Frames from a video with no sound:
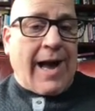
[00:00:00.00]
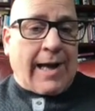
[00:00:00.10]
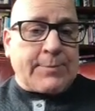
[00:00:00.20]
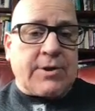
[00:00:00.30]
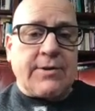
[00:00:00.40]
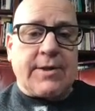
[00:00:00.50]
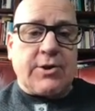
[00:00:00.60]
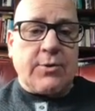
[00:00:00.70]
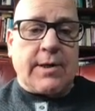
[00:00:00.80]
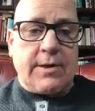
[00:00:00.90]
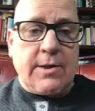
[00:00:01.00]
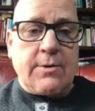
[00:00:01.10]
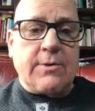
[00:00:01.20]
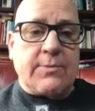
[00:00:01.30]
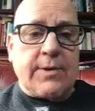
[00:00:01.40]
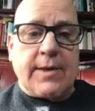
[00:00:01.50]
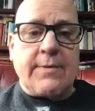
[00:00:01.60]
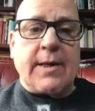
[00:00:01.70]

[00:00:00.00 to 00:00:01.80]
options that you can use within the